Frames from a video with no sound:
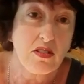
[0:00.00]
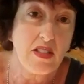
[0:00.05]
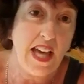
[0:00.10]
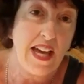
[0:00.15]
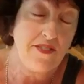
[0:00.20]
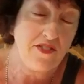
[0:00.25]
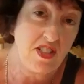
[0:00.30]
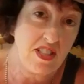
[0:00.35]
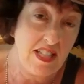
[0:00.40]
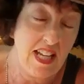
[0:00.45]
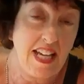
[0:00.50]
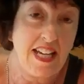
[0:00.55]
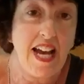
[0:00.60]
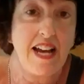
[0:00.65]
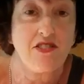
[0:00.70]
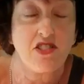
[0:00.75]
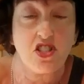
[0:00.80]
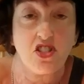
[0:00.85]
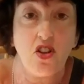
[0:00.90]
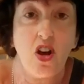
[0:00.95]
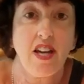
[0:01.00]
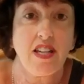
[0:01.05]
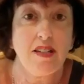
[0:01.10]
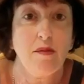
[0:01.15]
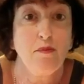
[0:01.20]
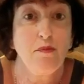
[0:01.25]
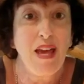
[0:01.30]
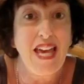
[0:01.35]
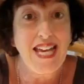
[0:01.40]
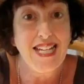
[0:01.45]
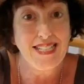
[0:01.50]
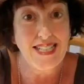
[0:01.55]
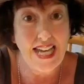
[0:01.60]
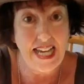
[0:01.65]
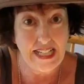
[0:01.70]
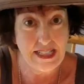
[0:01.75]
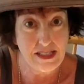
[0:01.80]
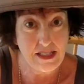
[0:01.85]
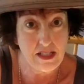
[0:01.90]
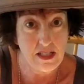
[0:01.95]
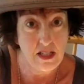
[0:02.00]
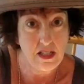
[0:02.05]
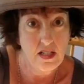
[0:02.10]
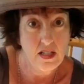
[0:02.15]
have to take out stock in Band-Aids.